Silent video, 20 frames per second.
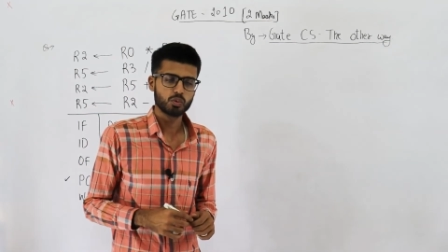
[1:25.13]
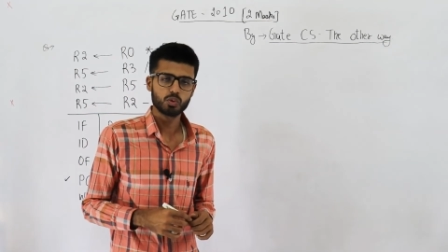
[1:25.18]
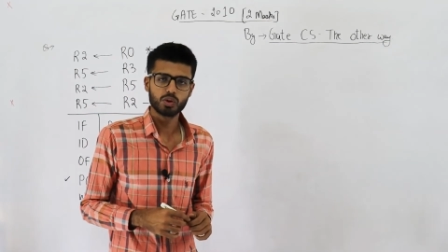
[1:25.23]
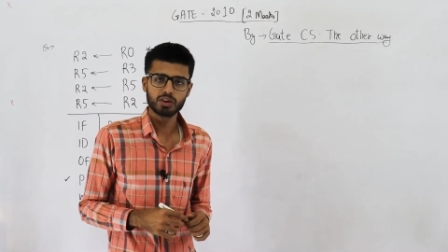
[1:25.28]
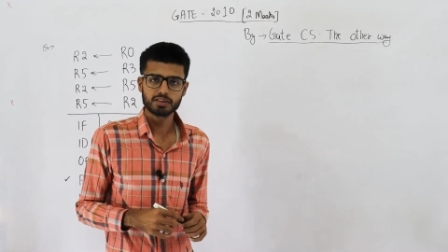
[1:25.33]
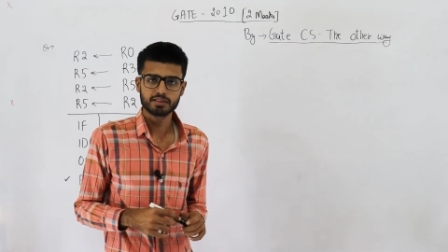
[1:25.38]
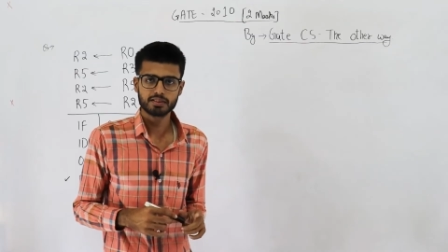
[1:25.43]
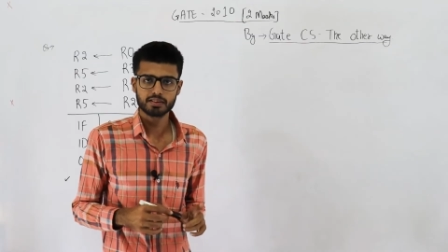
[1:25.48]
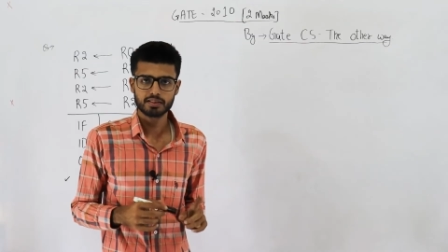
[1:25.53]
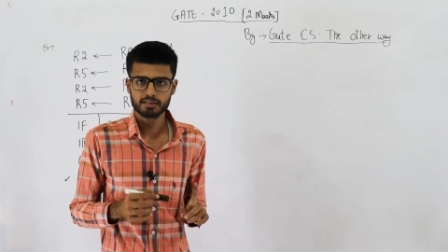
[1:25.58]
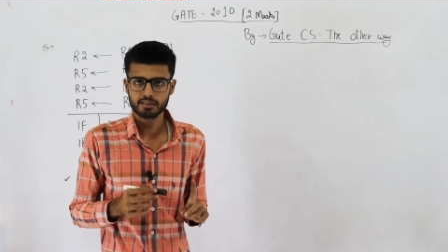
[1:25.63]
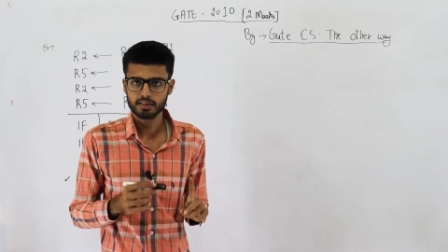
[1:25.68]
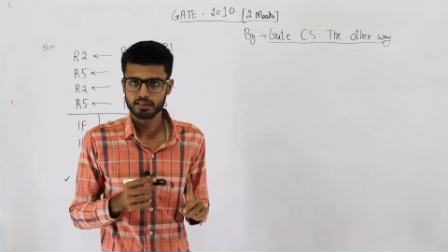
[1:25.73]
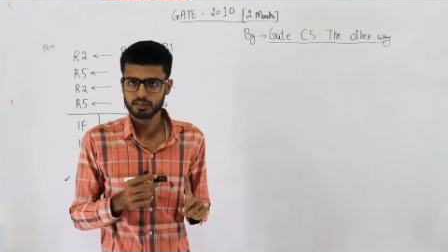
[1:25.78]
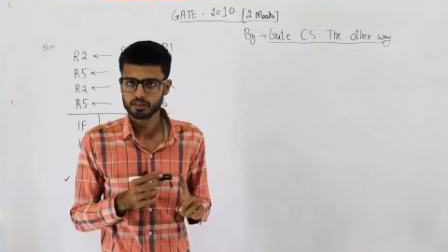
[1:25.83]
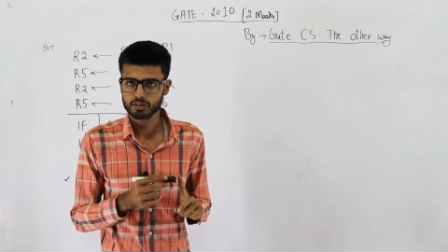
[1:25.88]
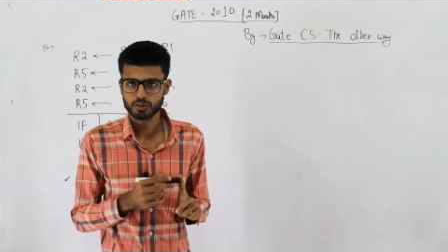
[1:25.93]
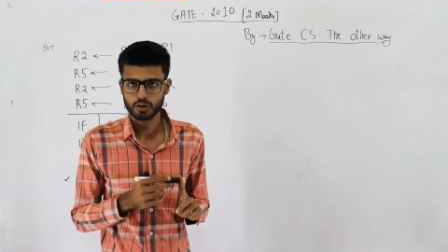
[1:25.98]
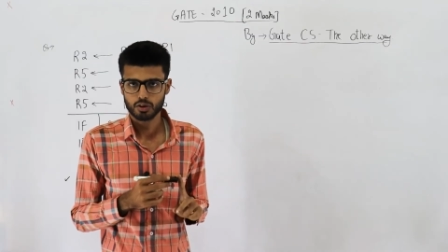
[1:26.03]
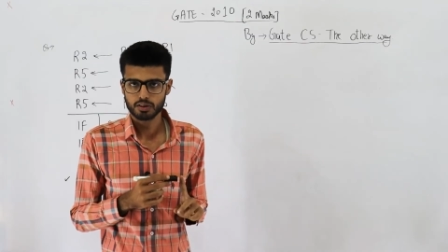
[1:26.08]
First is the
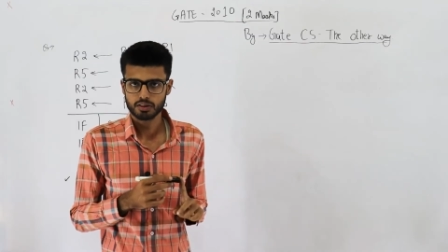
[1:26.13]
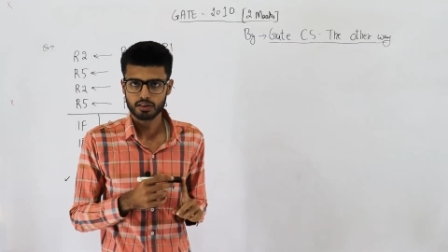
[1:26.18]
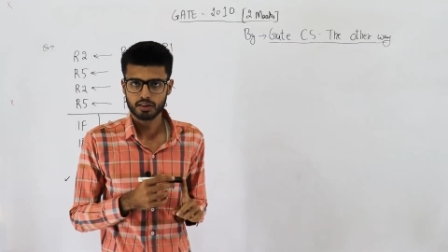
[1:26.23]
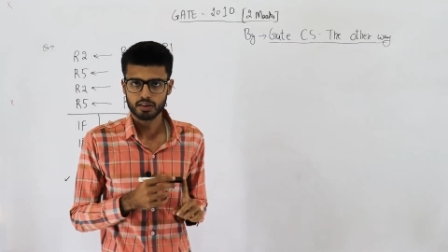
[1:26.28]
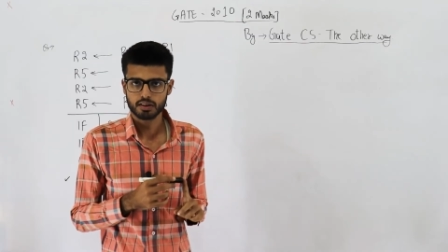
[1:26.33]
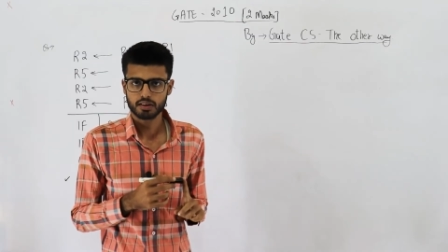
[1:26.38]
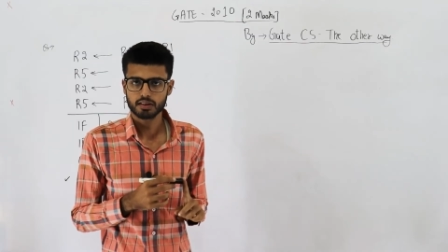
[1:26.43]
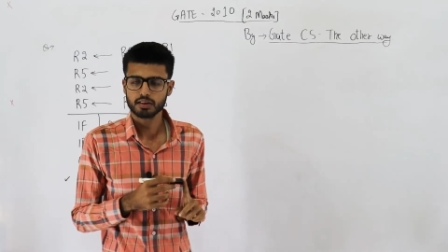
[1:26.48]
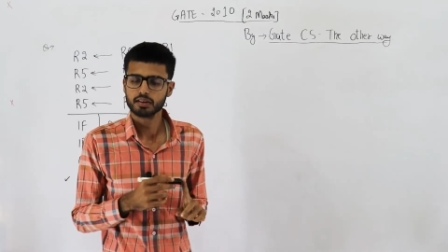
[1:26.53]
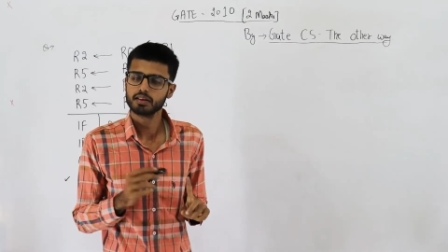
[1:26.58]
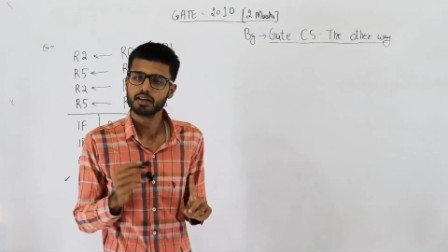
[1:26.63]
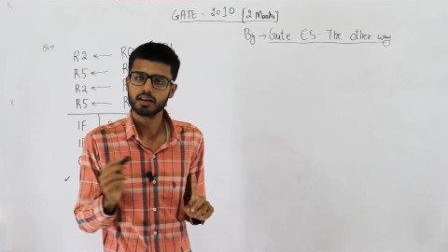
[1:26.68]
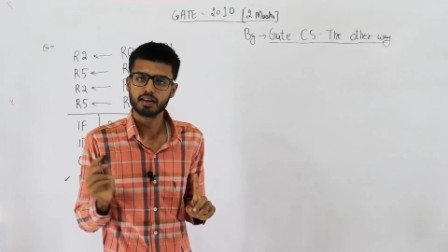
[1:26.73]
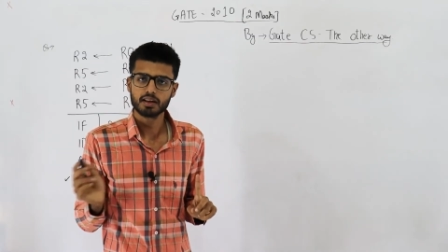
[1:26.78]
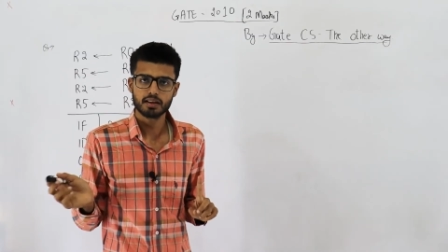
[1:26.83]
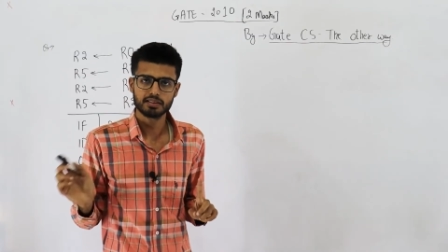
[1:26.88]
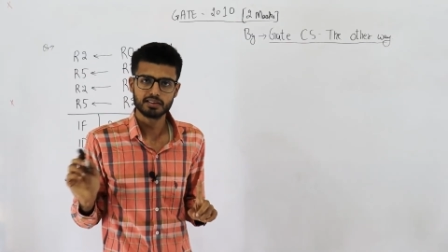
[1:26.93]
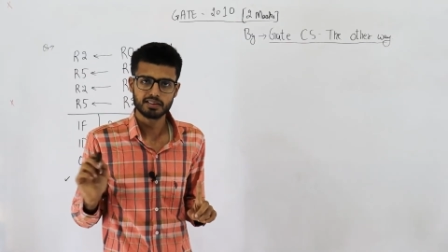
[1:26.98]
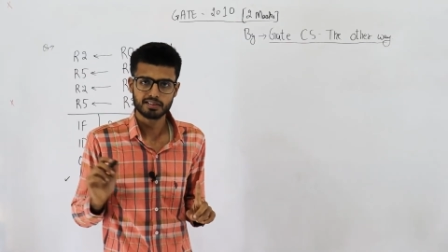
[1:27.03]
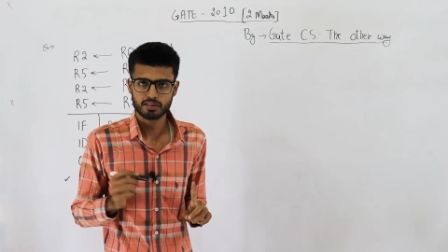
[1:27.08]
shortcut
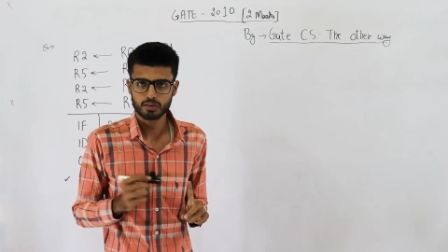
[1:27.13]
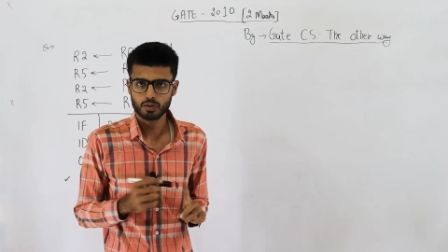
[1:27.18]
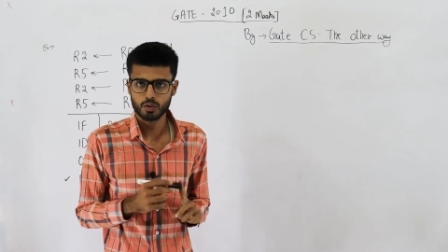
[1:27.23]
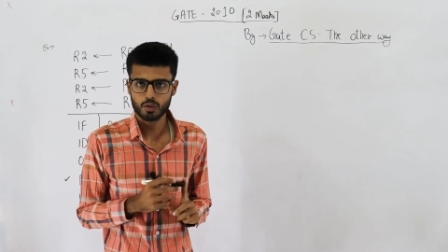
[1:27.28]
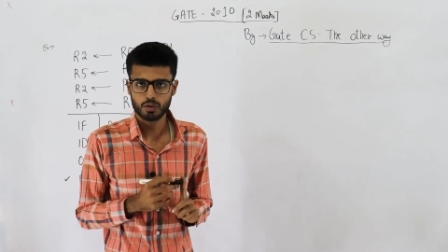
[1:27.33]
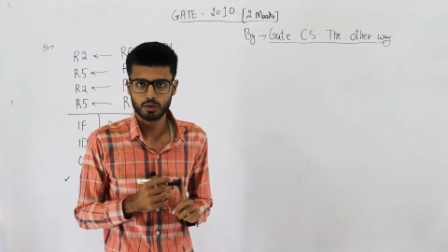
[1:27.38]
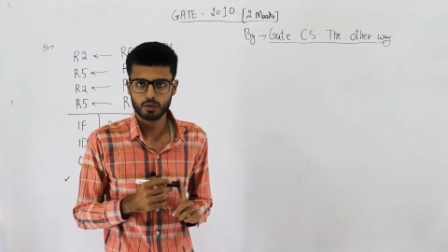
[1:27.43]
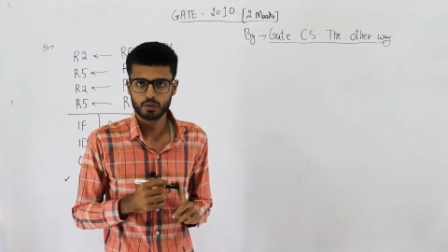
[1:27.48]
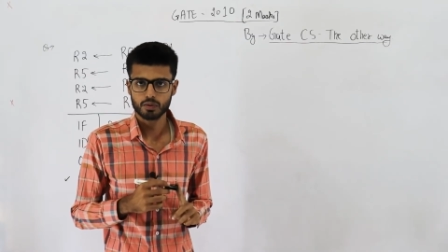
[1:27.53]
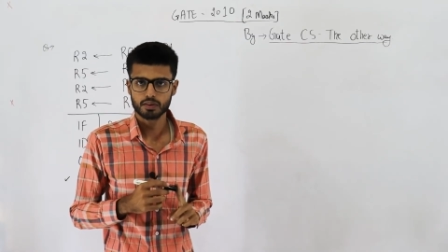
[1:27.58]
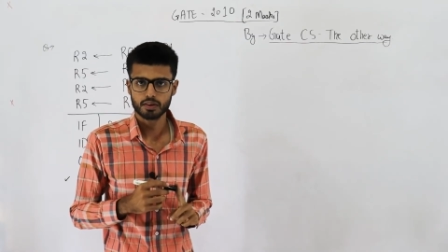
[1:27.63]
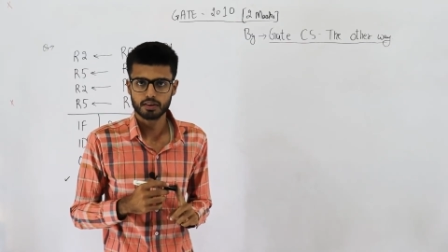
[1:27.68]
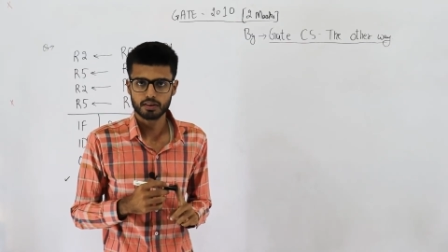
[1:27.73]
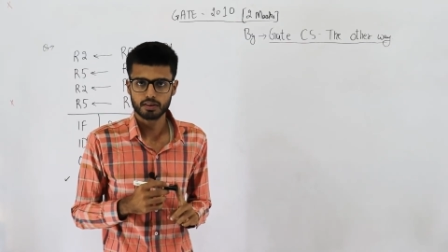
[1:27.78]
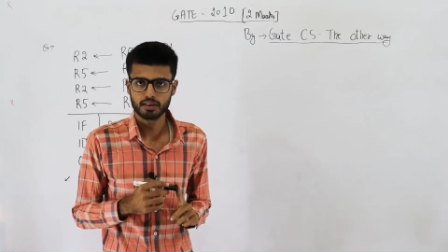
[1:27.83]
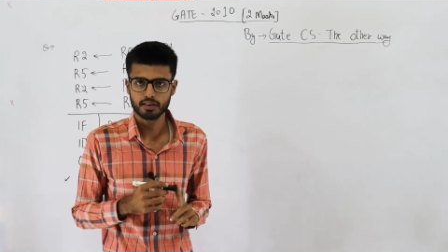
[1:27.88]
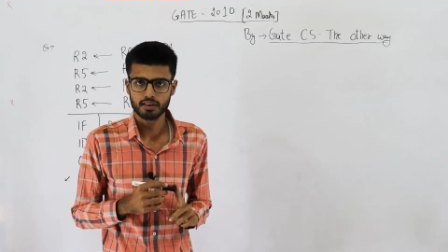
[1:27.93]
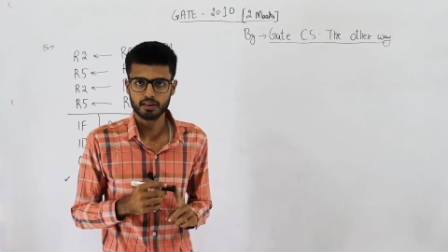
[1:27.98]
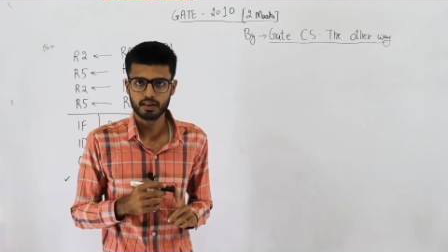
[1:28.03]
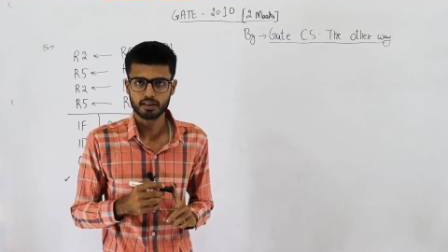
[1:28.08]
that I just taught you in the
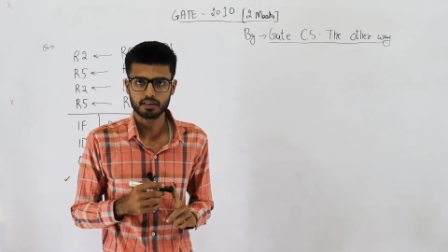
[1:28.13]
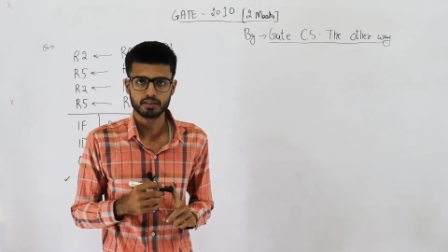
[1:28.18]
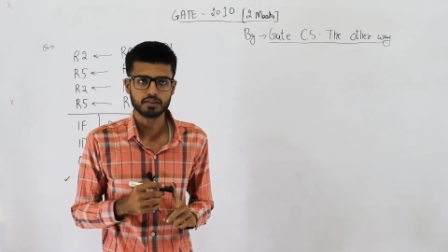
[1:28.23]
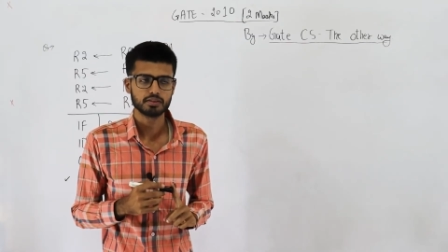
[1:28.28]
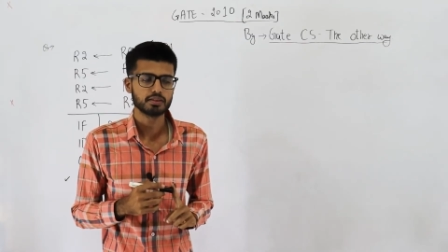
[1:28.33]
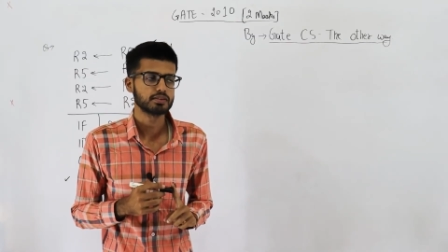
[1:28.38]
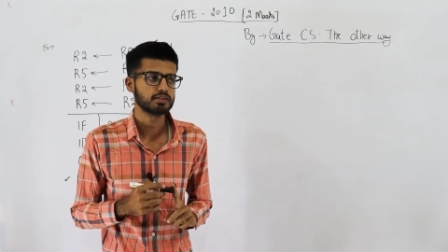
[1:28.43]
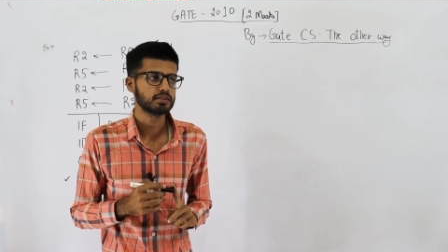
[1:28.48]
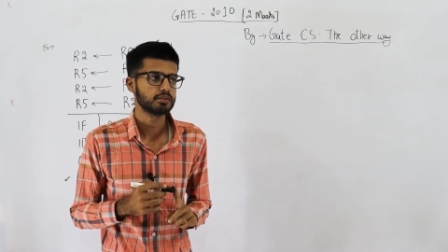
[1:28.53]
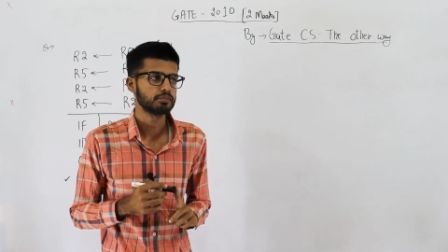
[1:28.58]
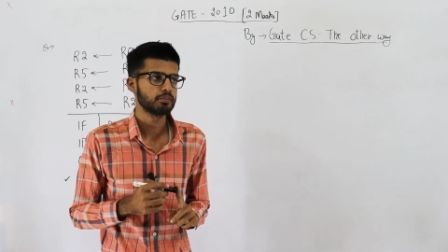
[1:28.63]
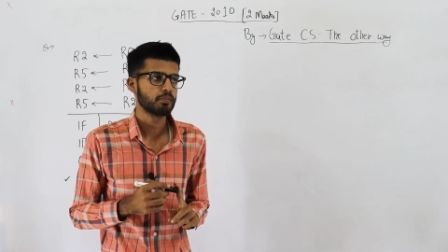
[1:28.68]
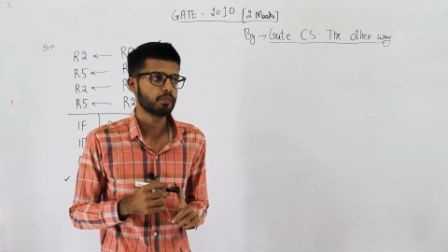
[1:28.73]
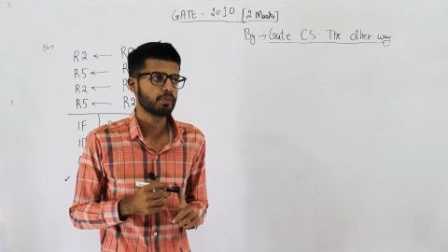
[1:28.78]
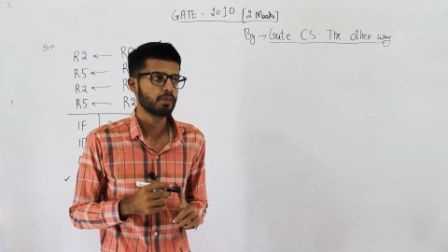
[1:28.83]
theory lectures.